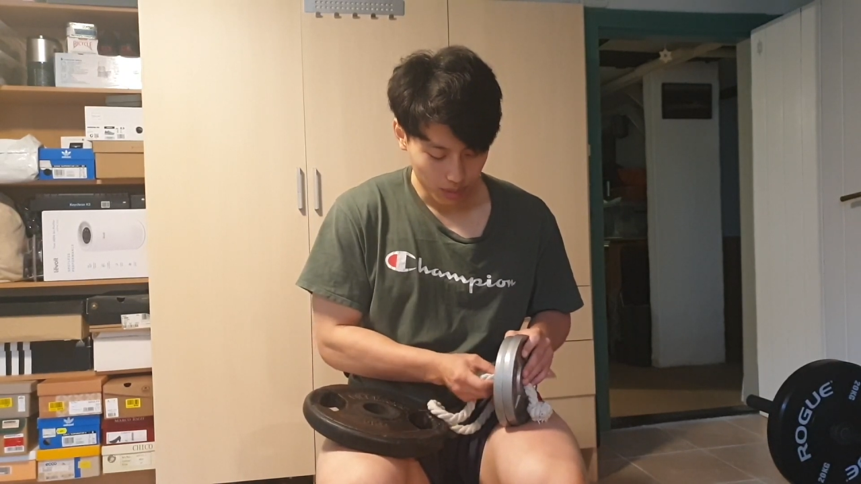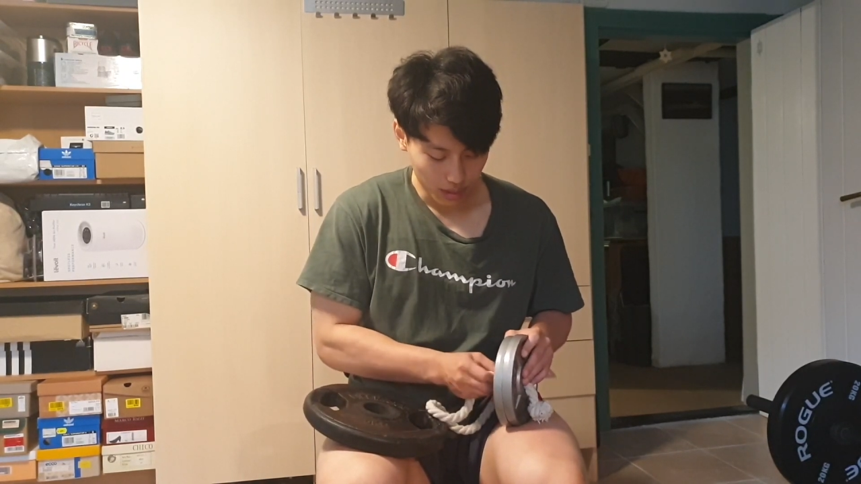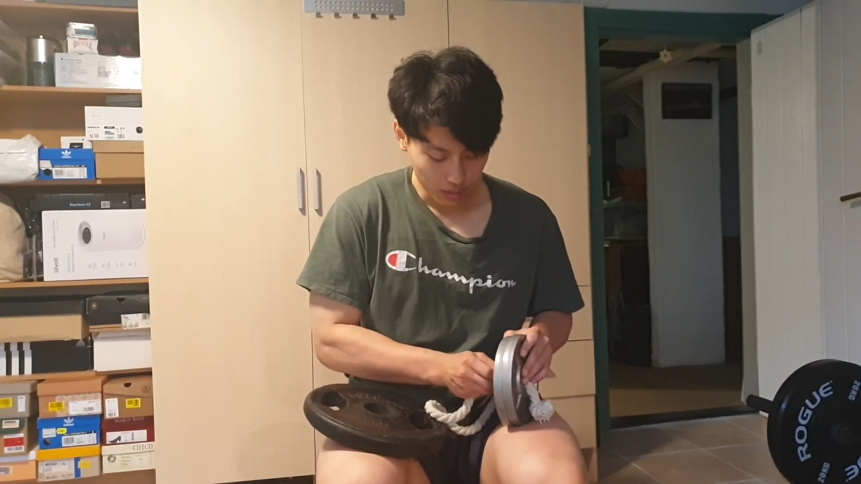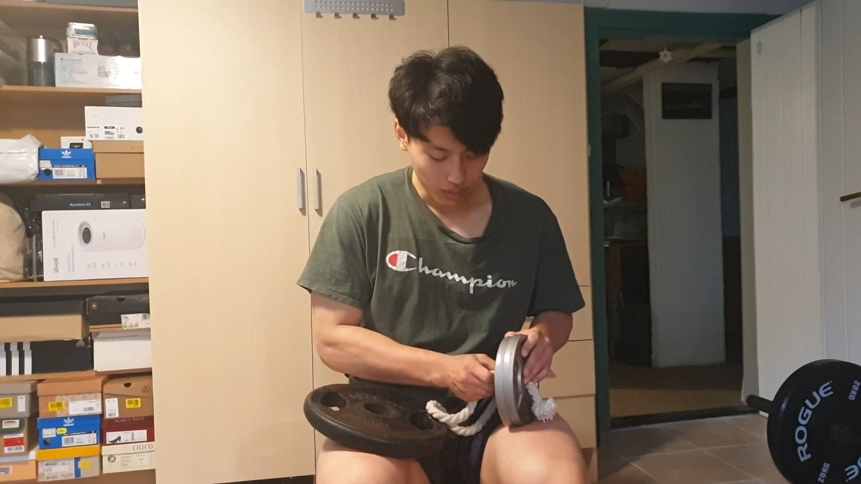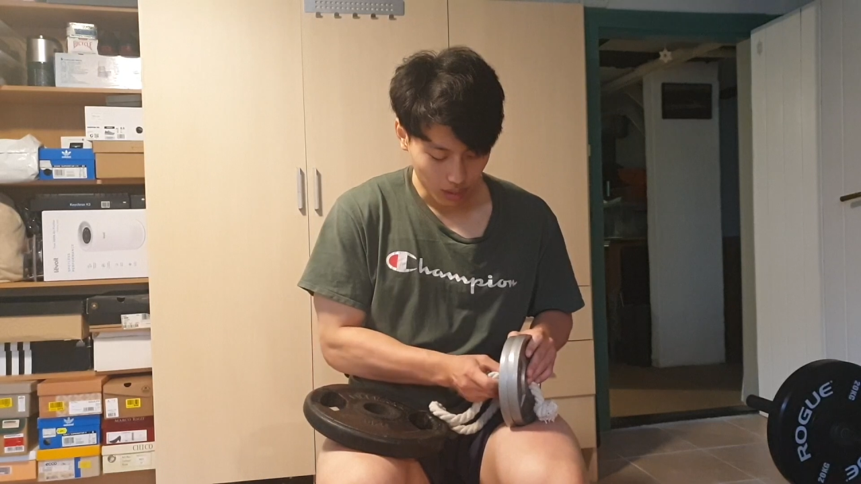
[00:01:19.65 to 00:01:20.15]

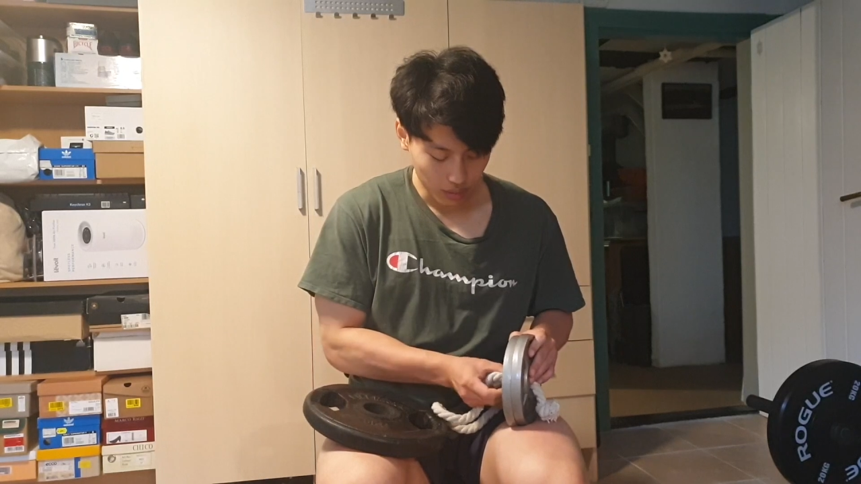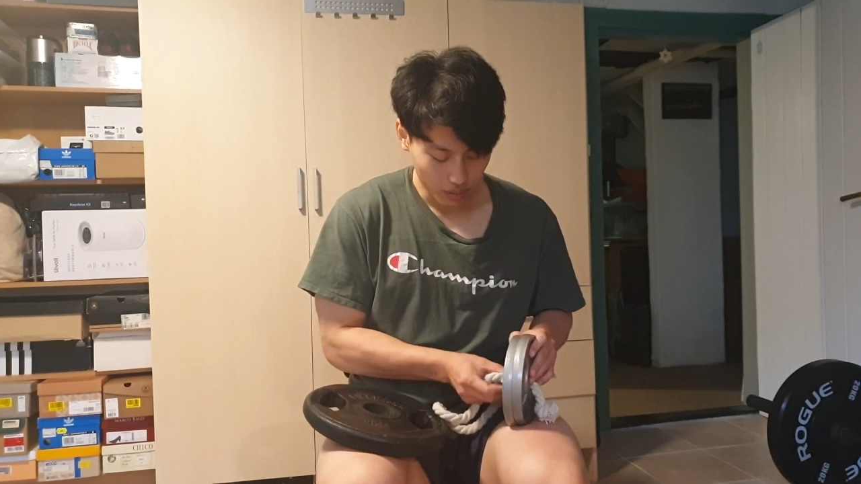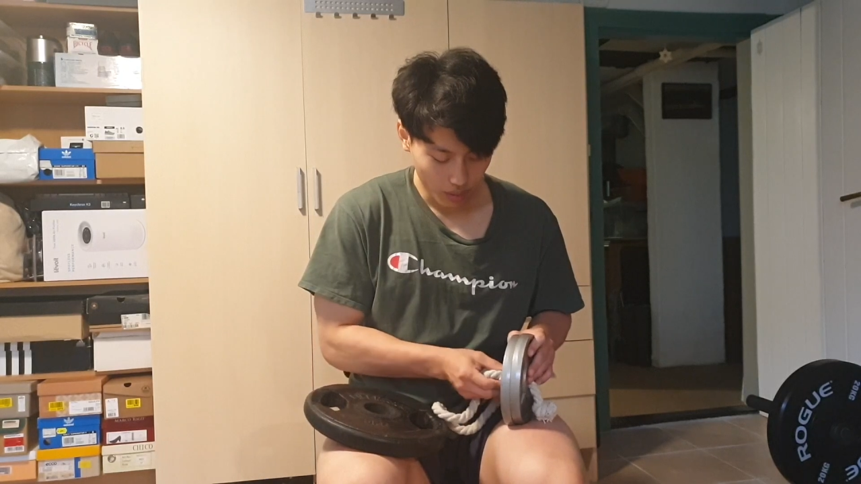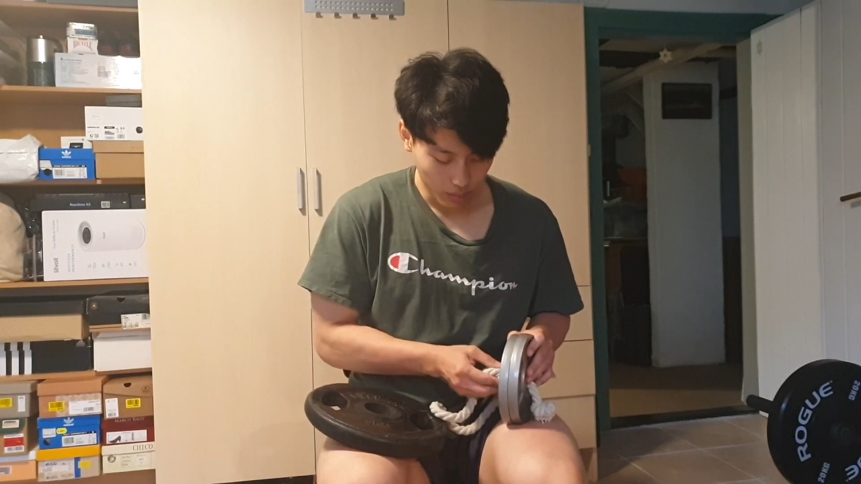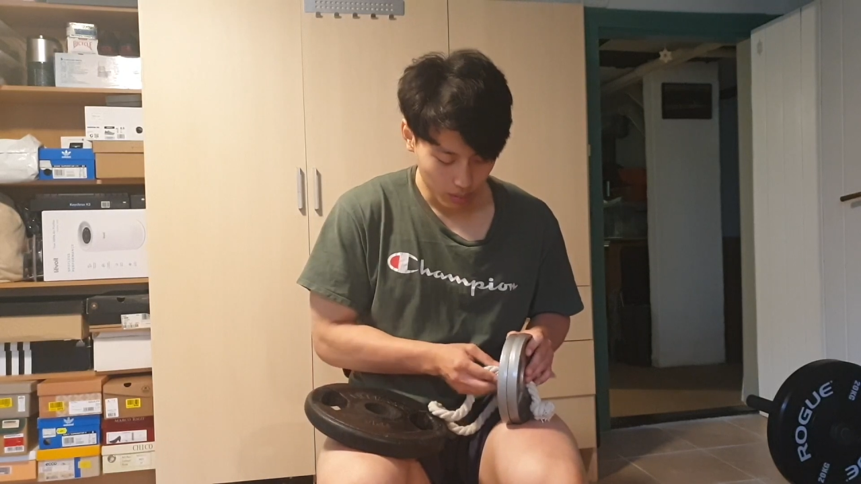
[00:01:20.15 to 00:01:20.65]
these nuts
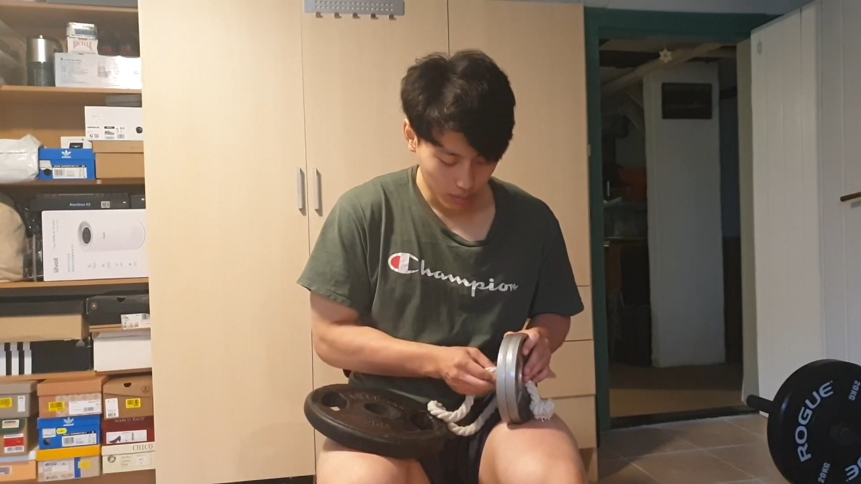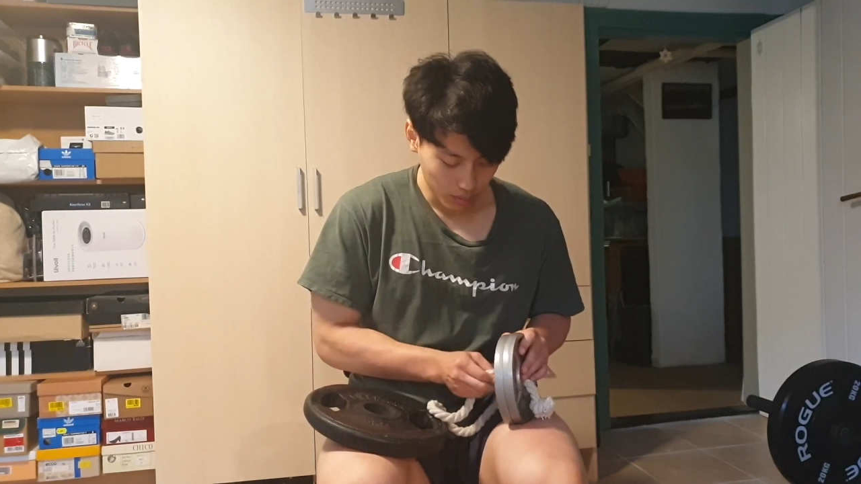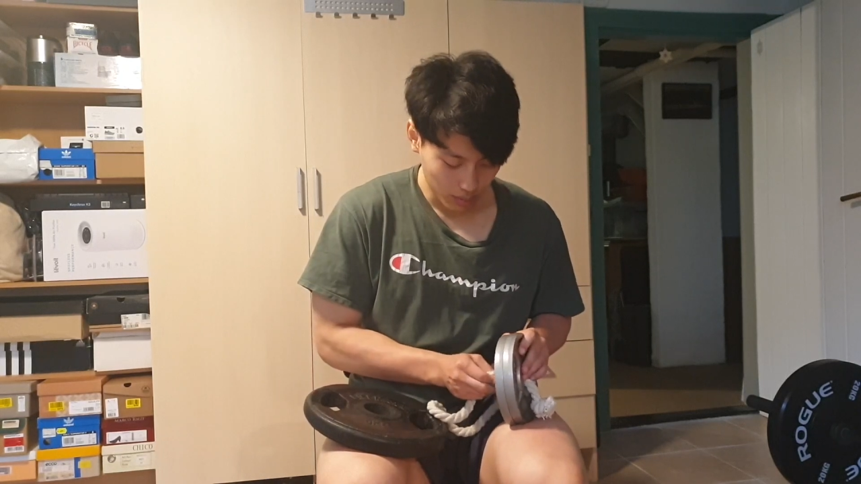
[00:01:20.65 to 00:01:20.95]
through